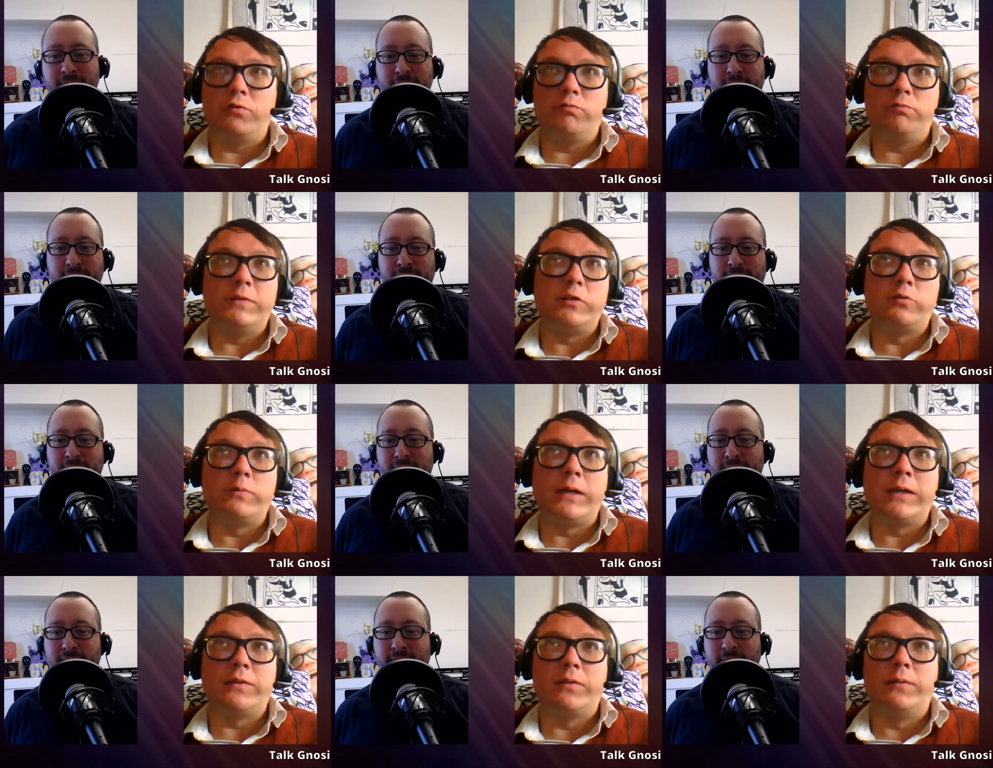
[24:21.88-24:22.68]

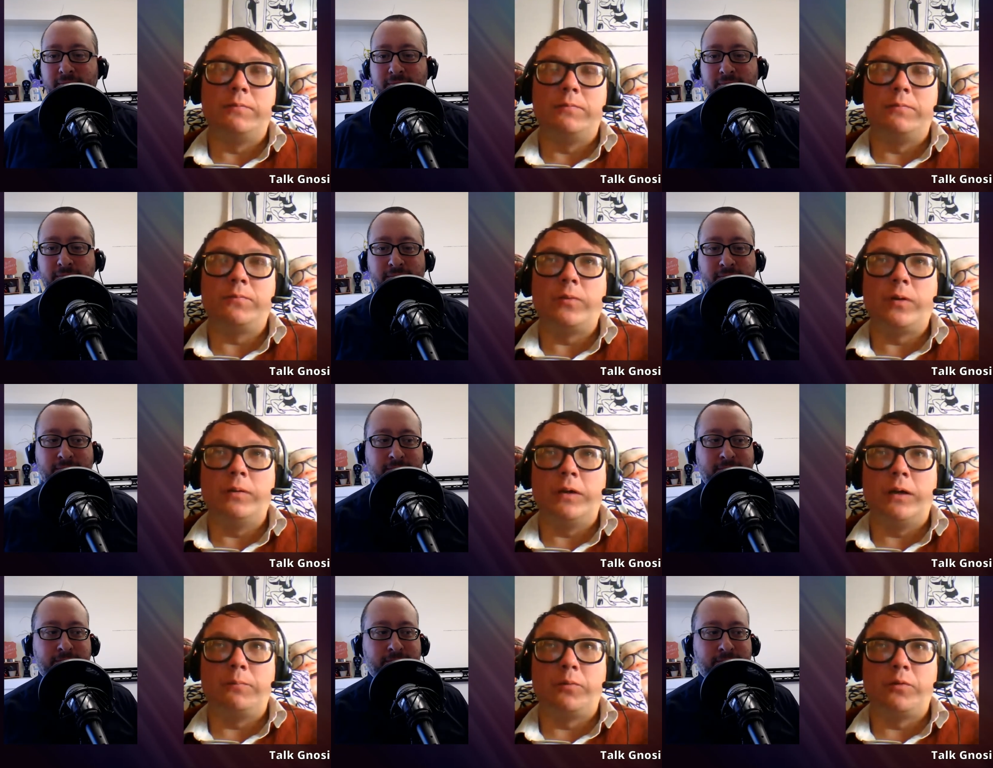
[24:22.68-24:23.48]
Speaker 1: recreate them from
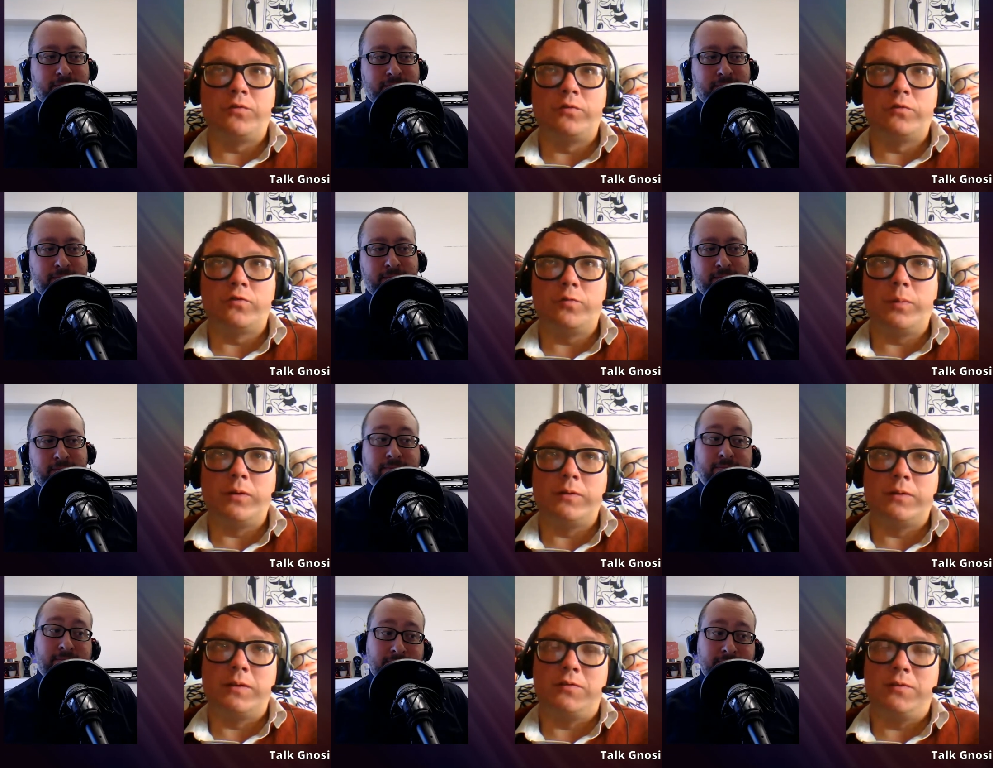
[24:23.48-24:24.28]
uh, personal
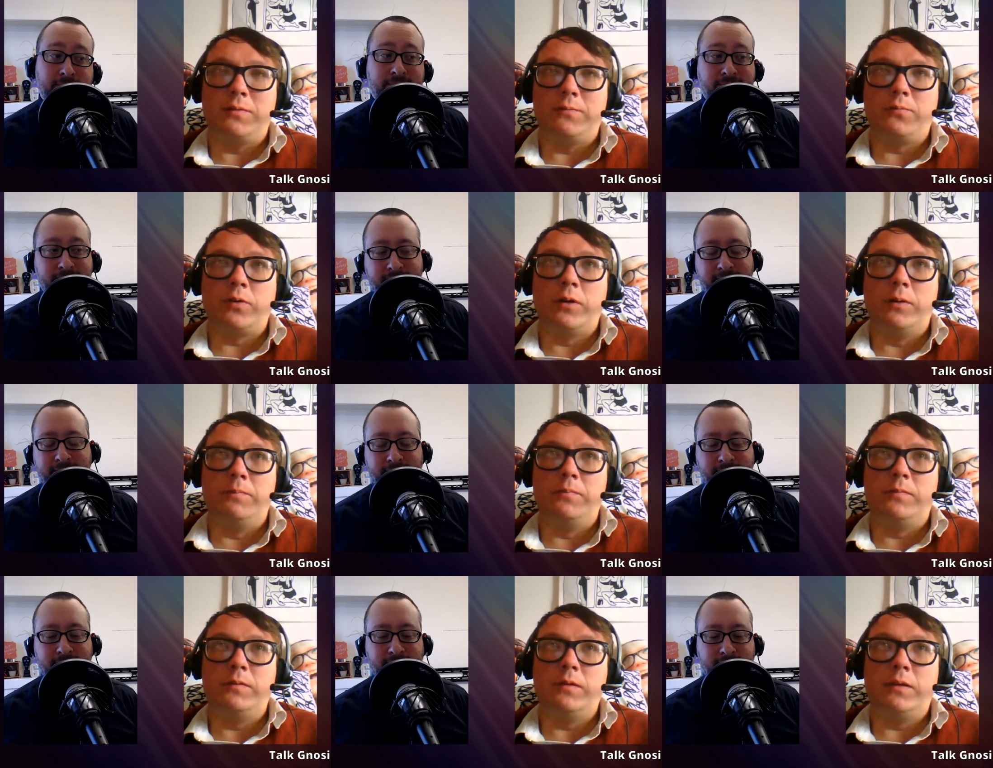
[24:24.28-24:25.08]
experience and
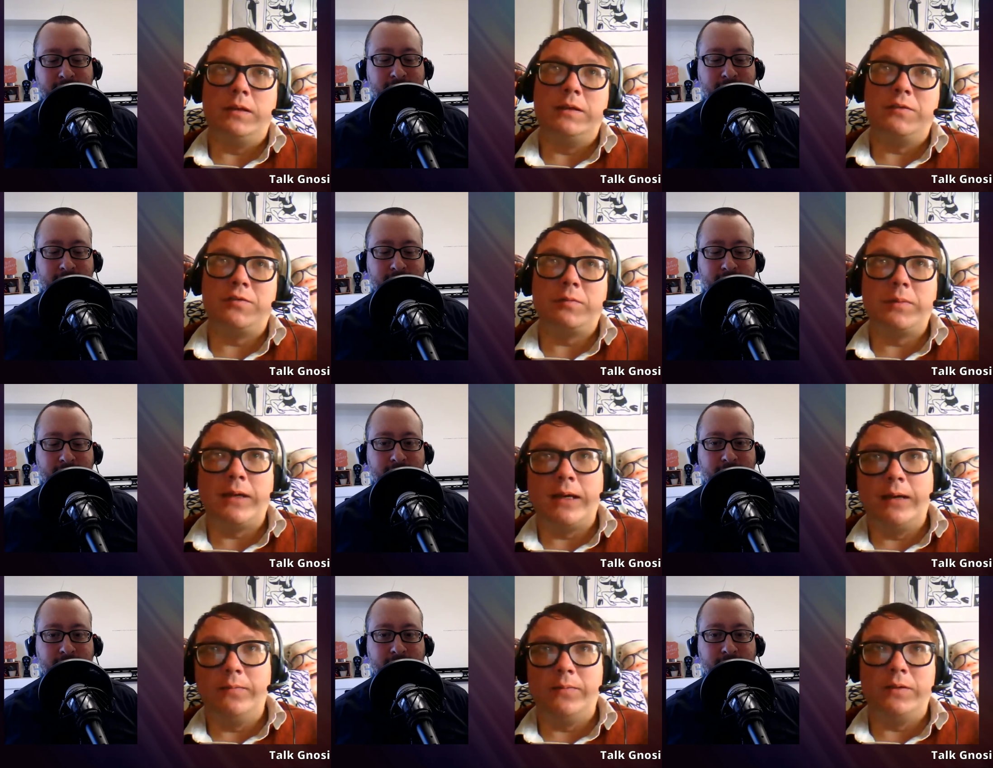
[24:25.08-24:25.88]
from the hints that we
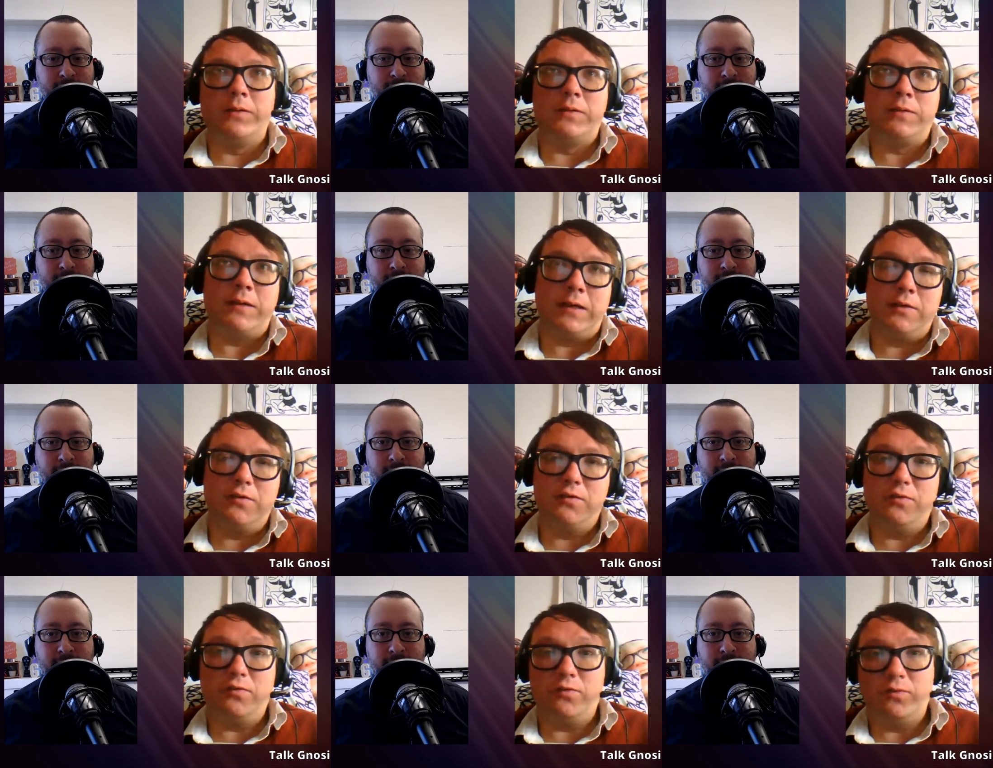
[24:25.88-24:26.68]
have in the
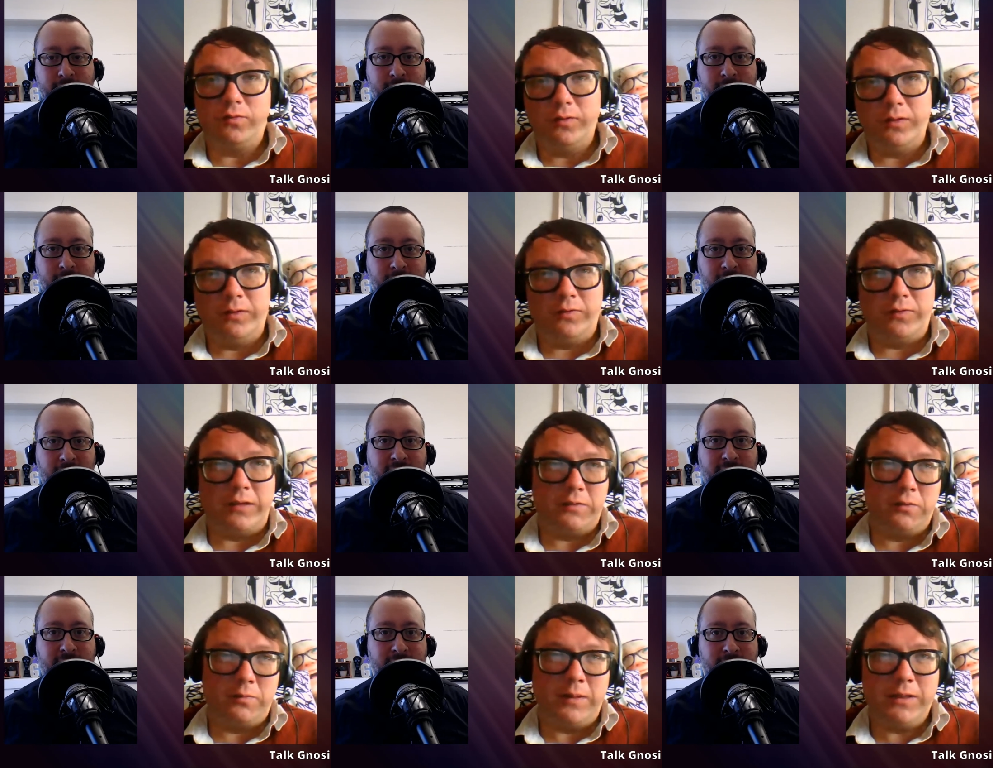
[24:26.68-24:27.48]
texts. Is
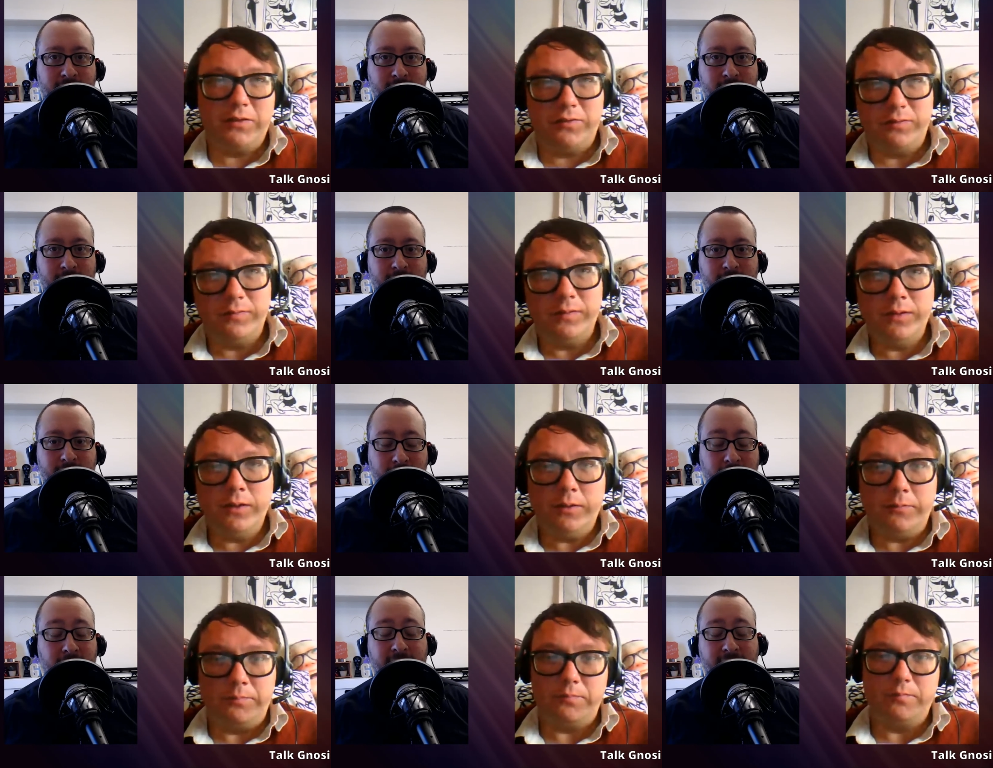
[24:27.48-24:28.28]
yes. correct?
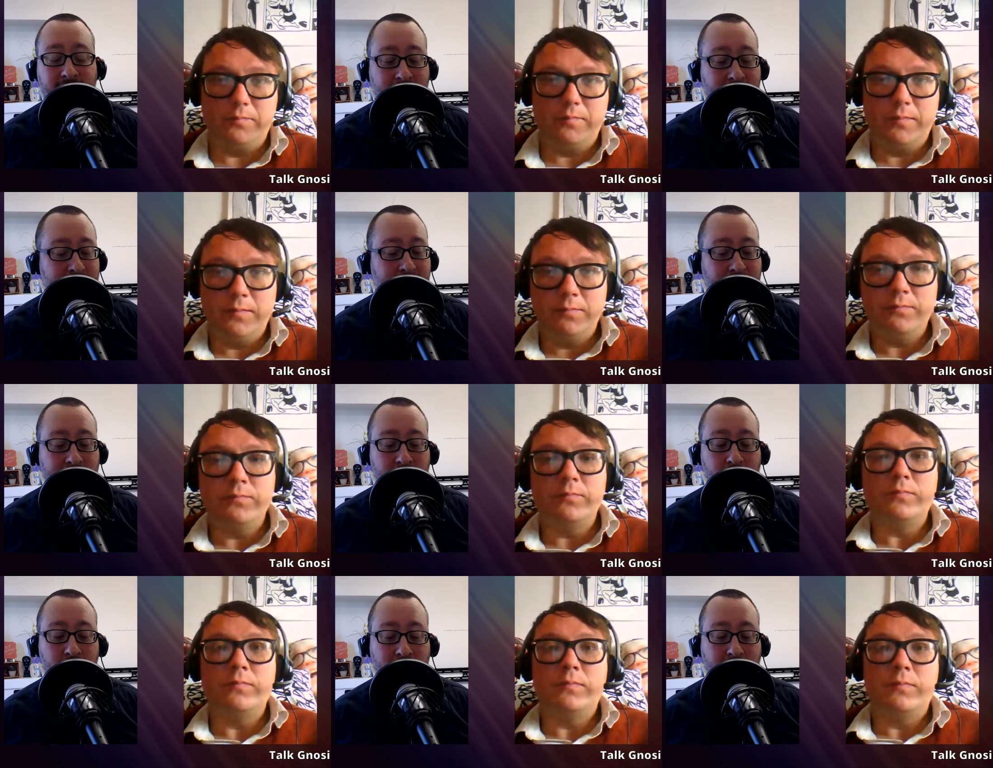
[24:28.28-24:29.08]
Speaker 2: Yes. Yeah. yeah. Yeah.
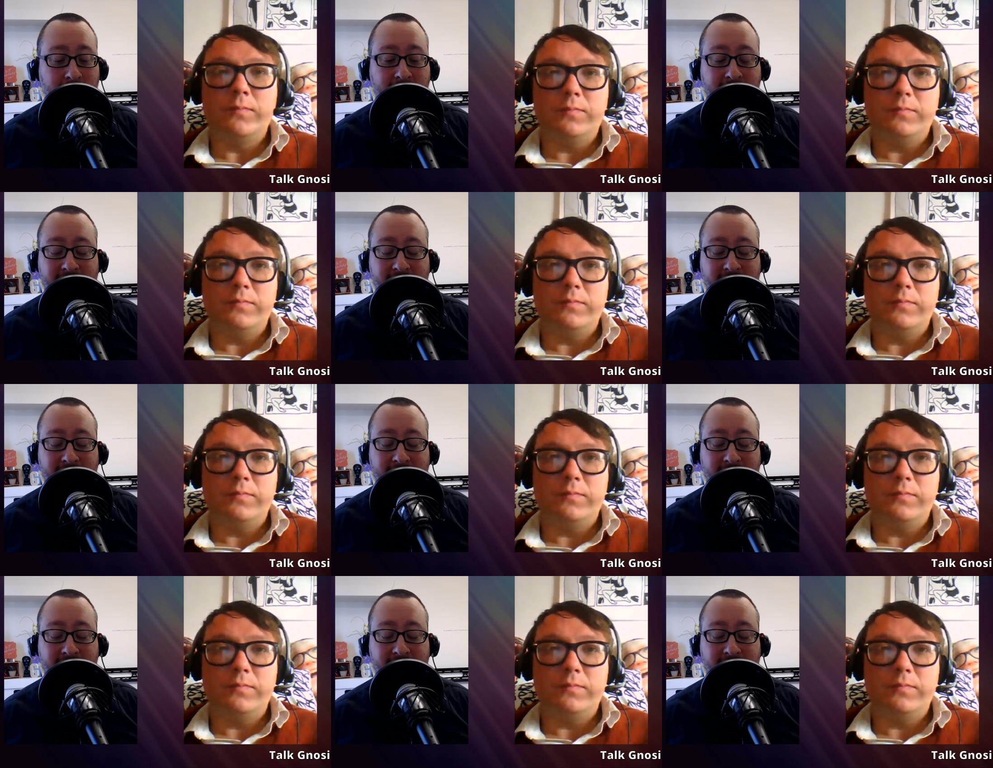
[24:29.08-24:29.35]
No. And I got to